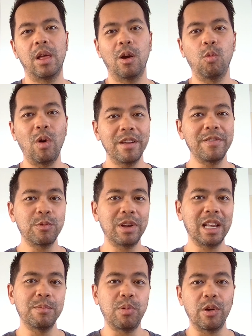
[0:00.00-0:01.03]
One of the
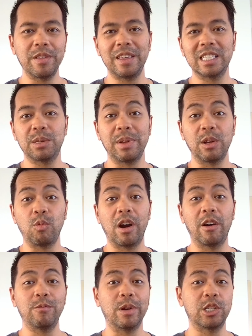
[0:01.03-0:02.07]
really important things to be aware
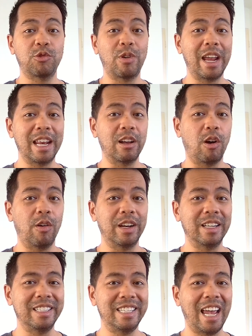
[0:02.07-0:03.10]
of when trading on
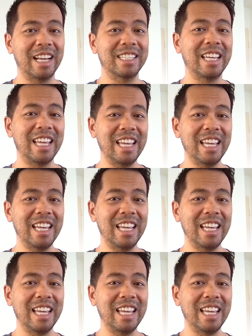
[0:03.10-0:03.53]
a DEX